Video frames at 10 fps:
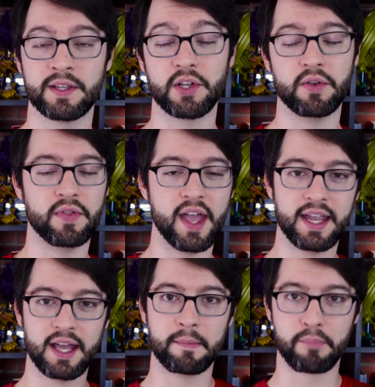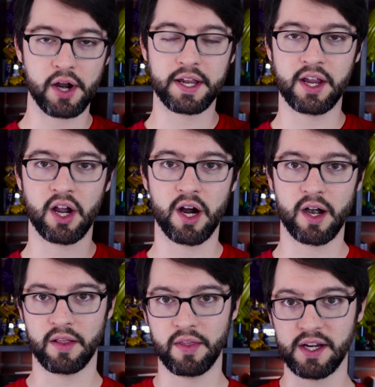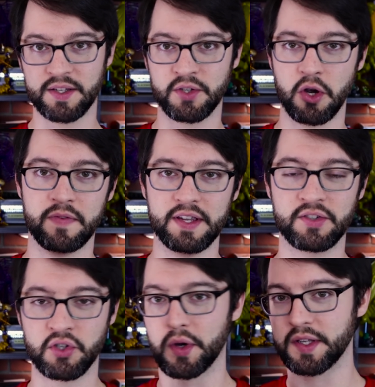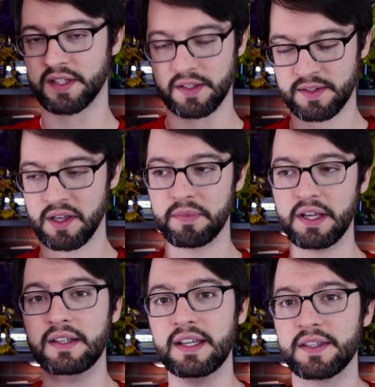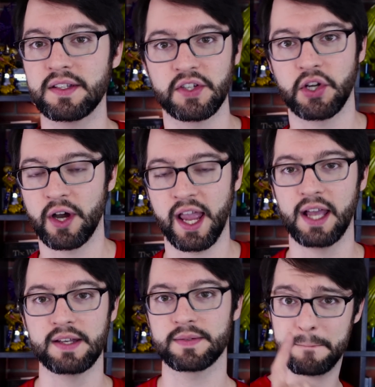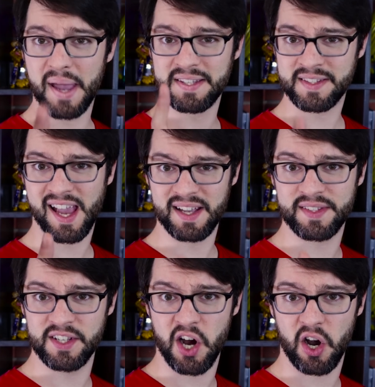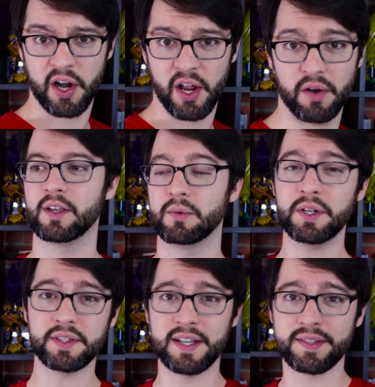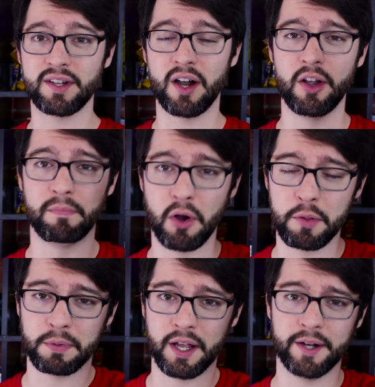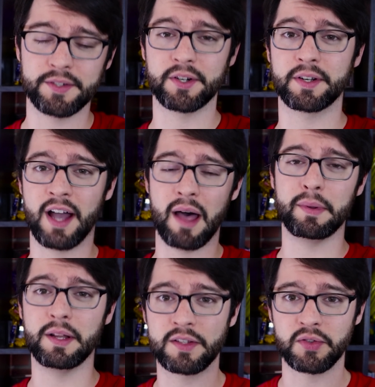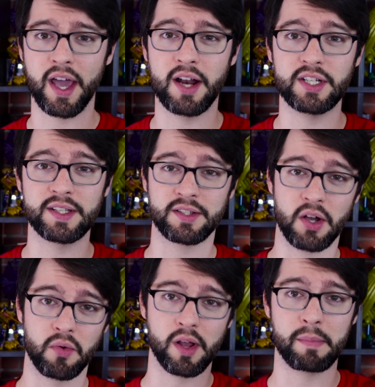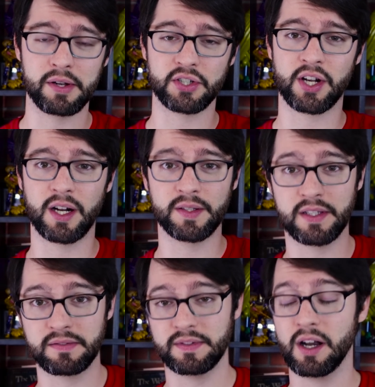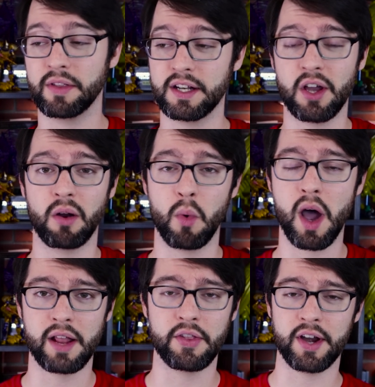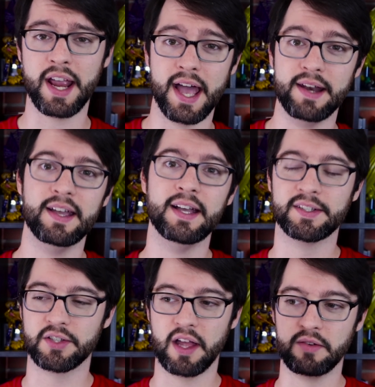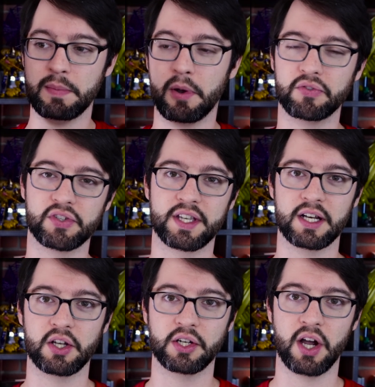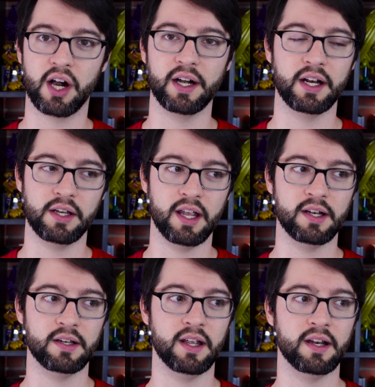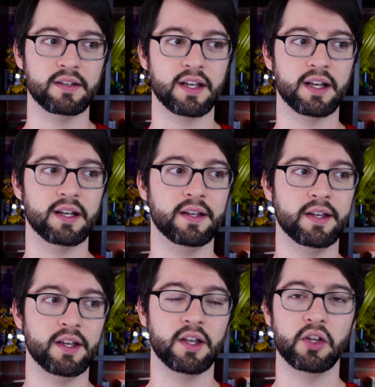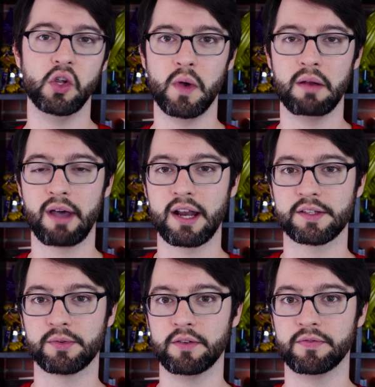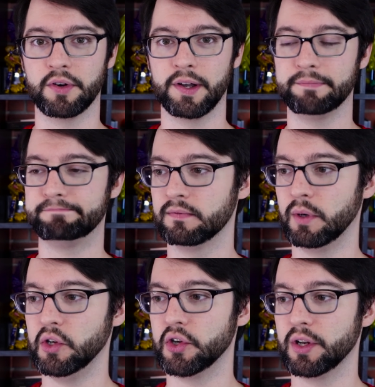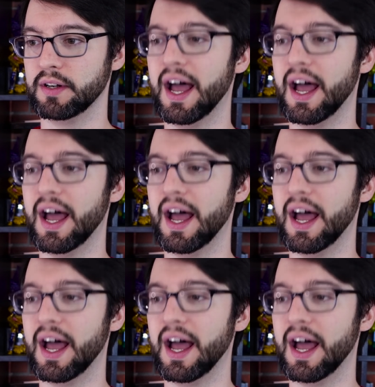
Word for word: So they get a bricky card and they Sophie's choice to something decent to your hand. Best case scenario. Worst case scenario, both players are competent strategies and don't run a bunch of cards that, you know, they don't want in their hand, so then you both just get a good card and, and, and uh, you went minus one for it when you could